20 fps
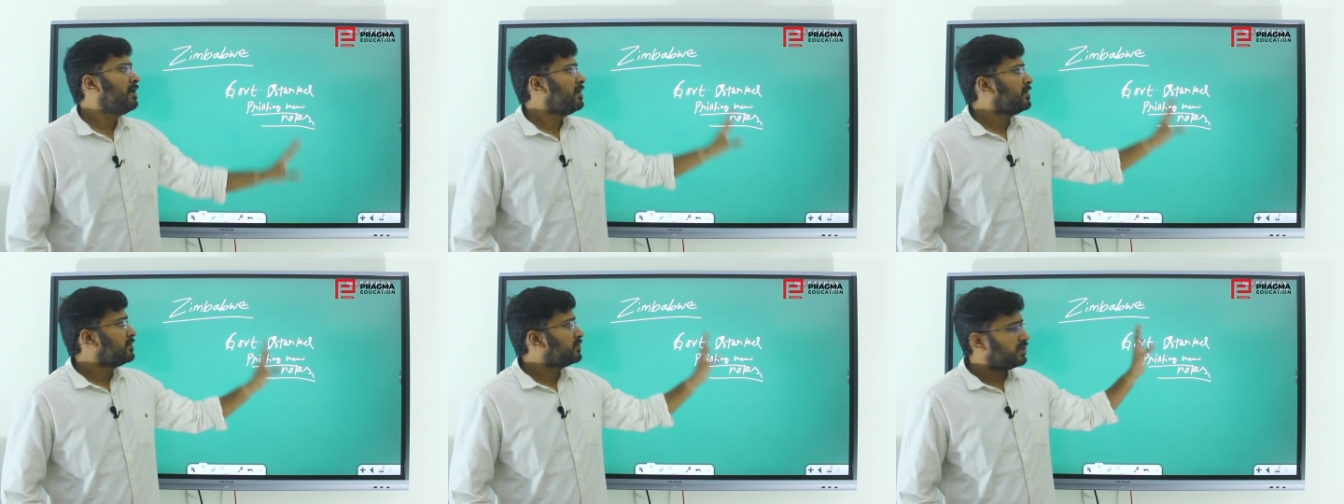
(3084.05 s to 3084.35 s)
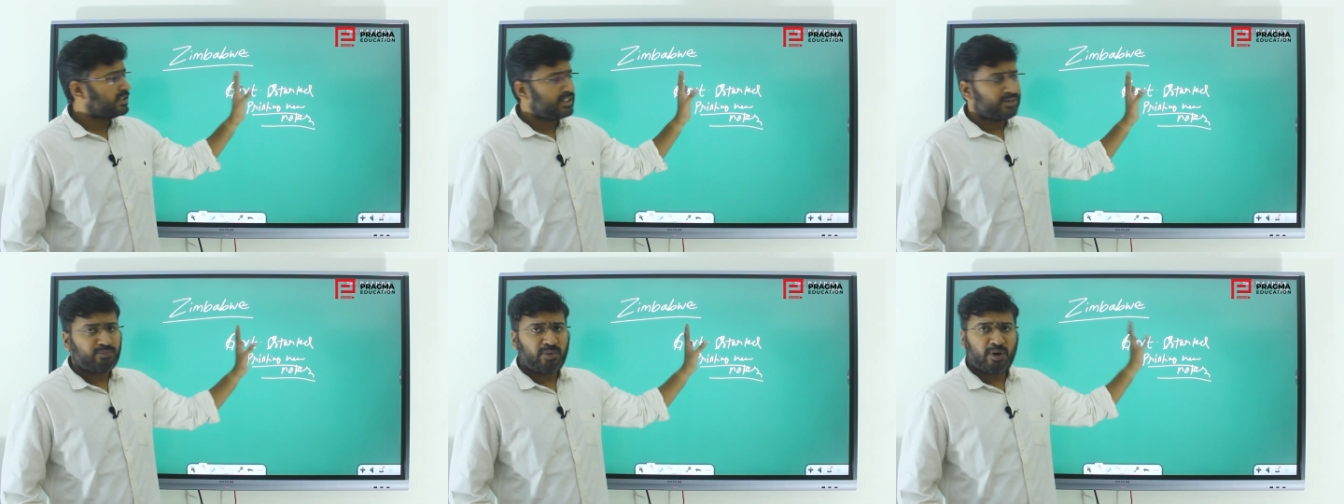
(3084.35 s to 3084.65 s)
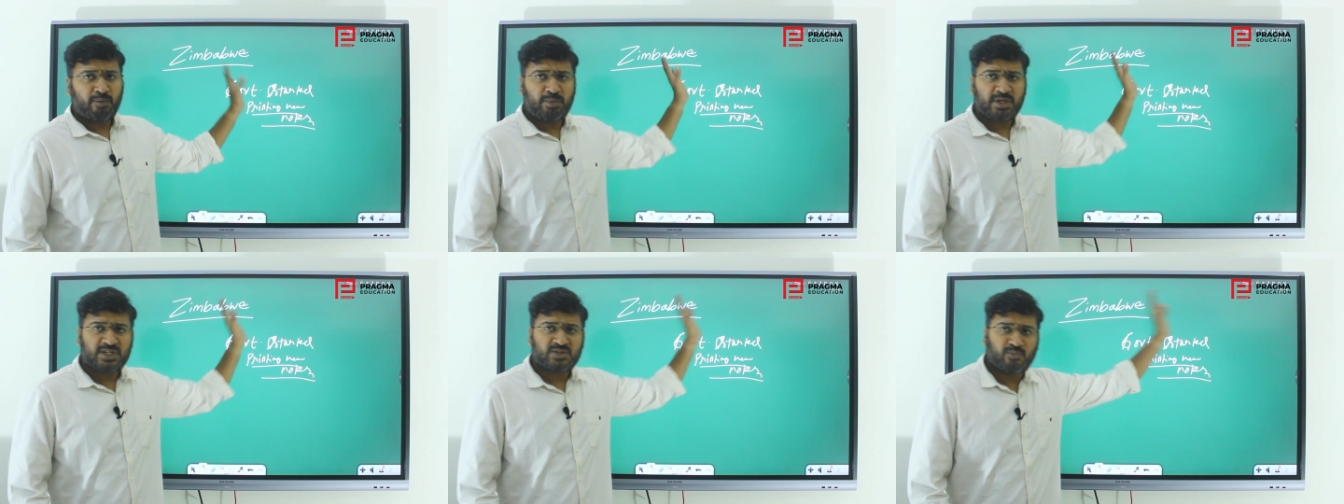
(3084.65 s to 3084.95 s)
So
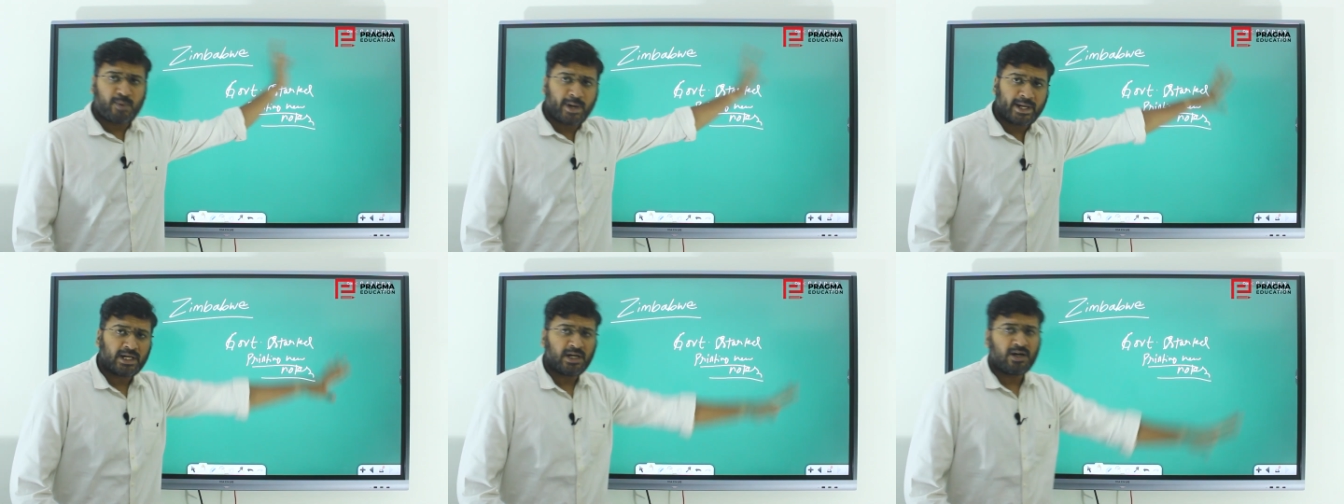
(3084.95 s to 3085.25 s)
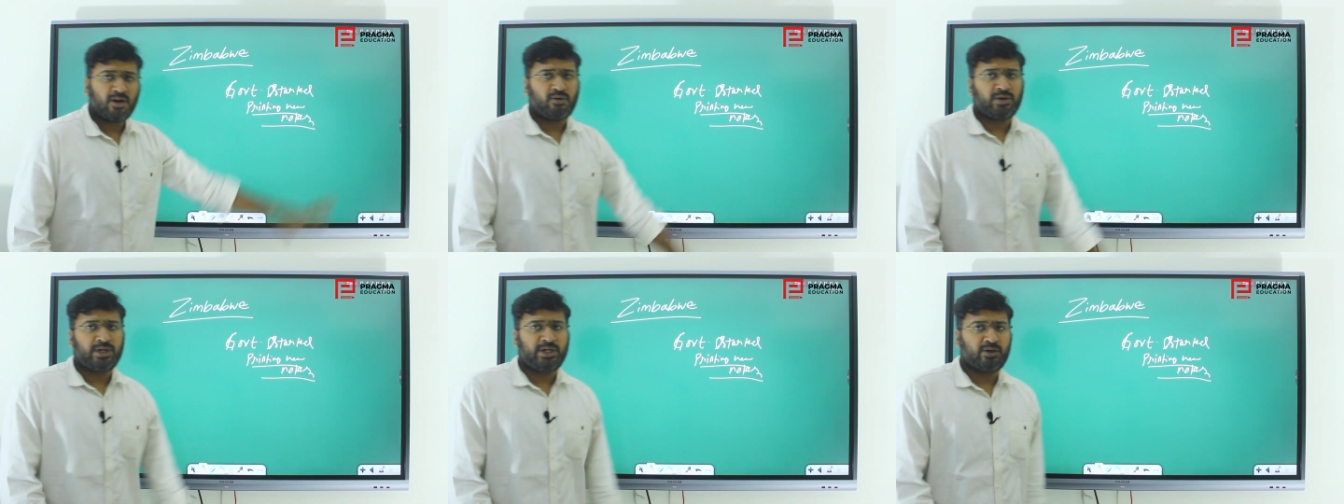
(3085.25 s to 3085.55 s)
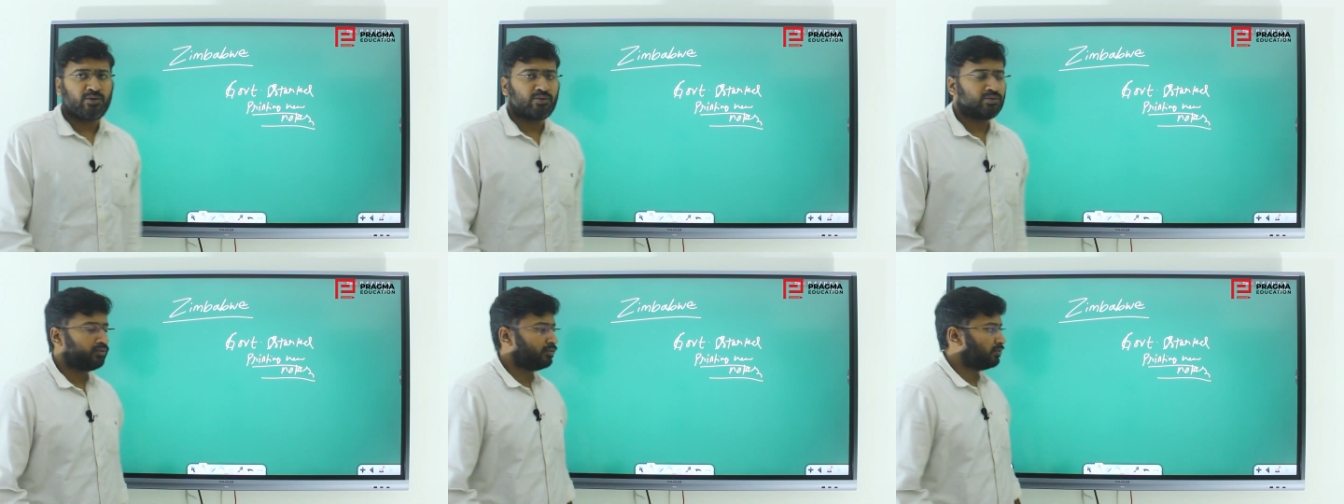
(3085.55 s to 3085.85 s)
Zimbabwe spiraled down
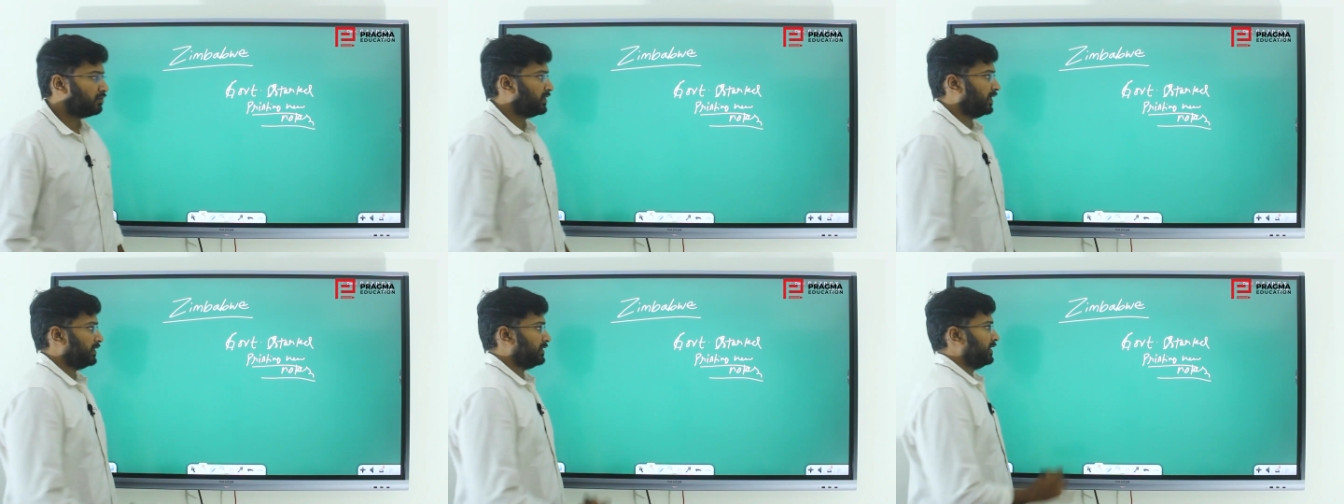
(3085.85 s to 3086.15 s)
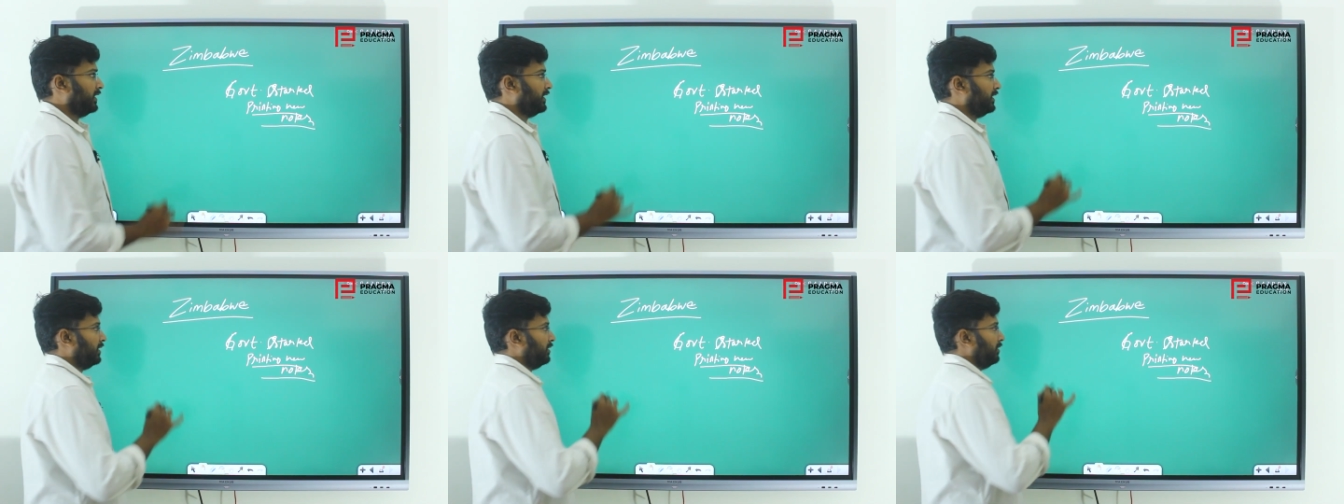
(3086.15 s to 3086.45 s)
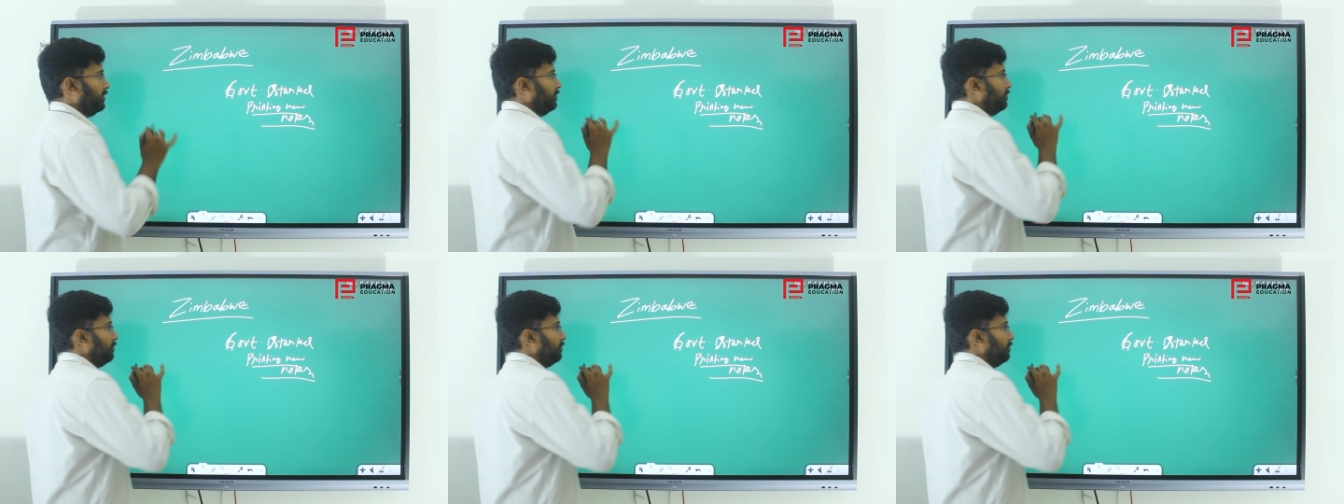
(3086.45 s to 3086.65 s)
into such a